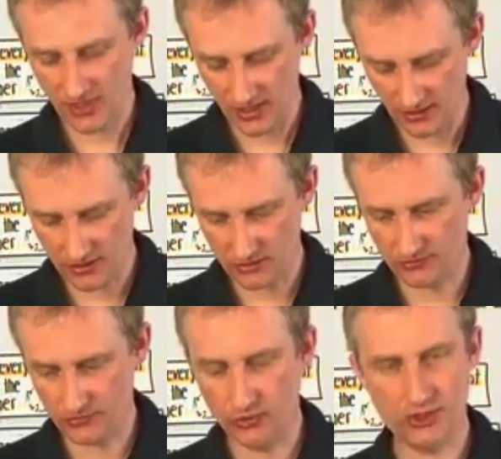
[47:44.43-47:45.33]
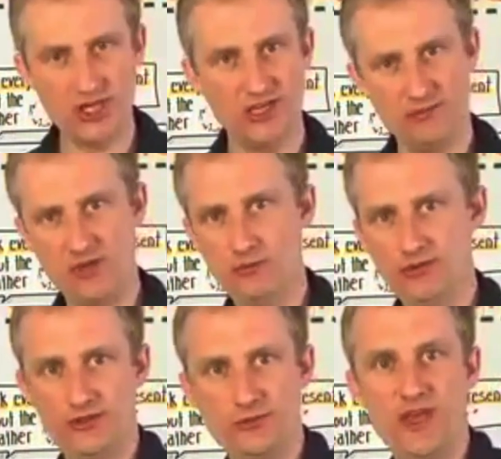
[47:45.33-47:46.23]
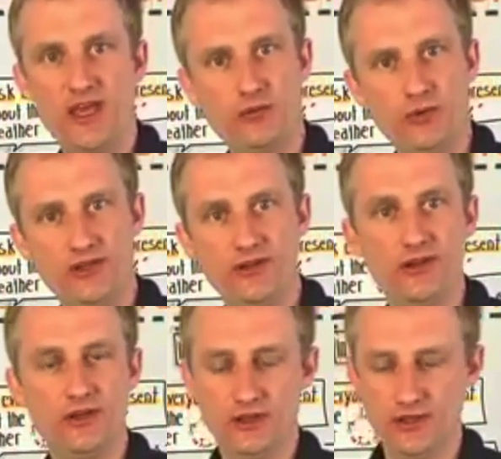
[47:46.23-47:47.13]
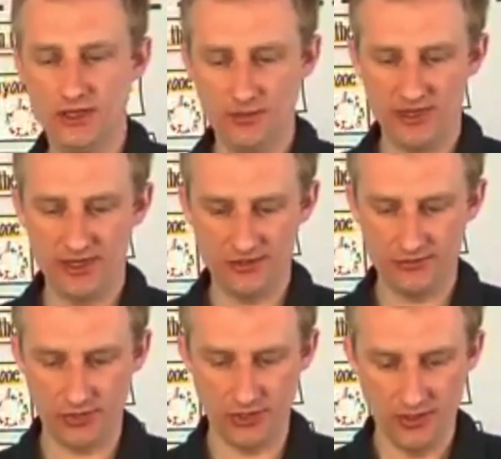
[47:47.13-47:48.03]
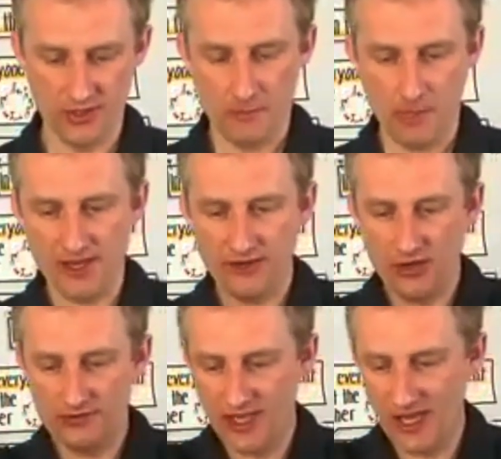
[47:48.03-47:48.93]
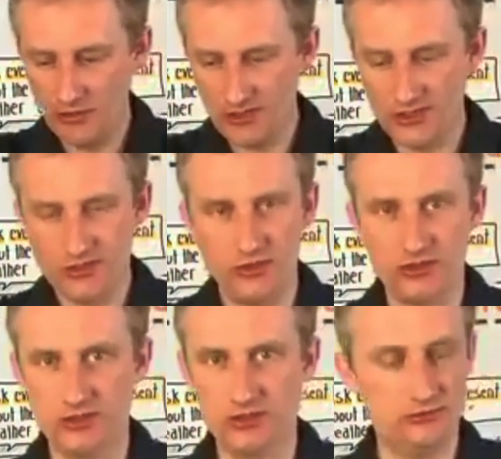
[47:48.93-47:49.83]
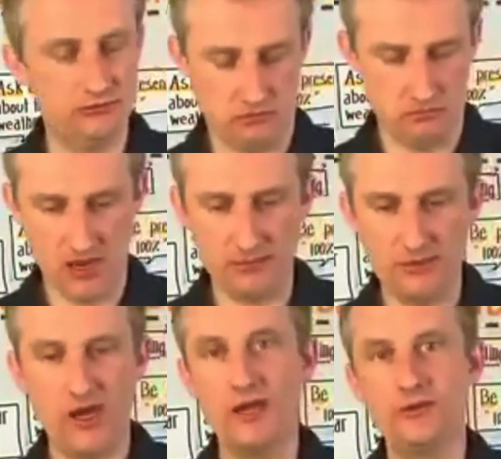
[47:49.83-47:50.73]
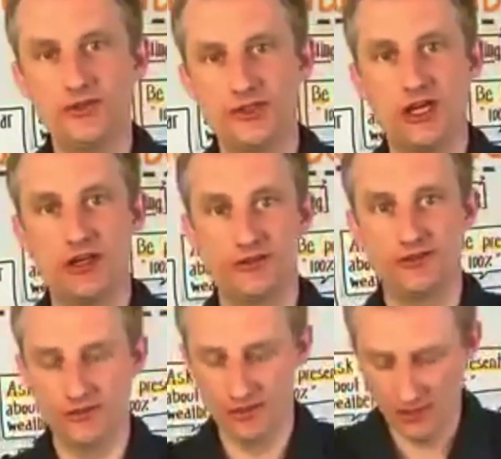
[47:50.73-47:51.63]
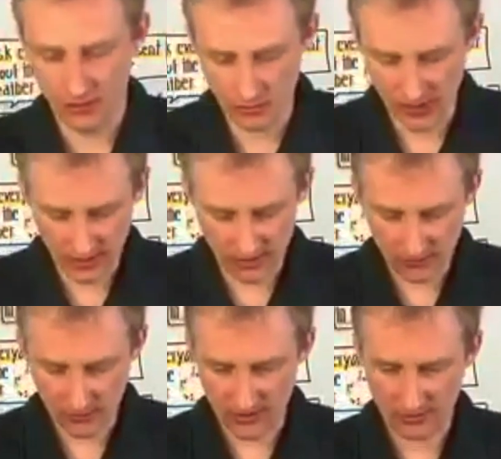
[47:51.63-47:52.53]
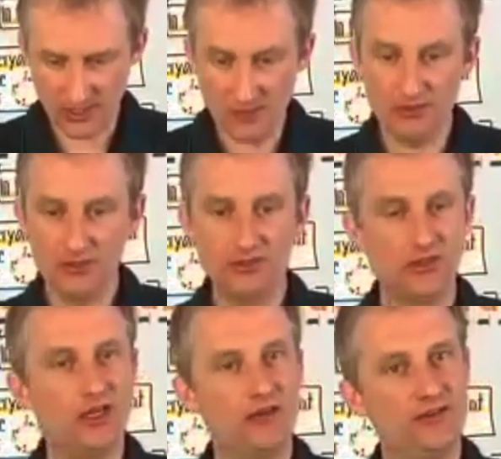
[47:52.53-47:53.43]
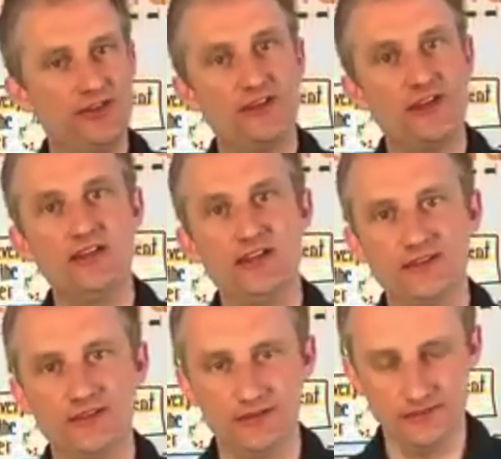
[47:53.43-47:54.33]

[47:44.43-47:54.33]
So 4 chairs maybe with a spare one that is free. And then you have an outer circle of up to 100 chairs where the people sit and listen.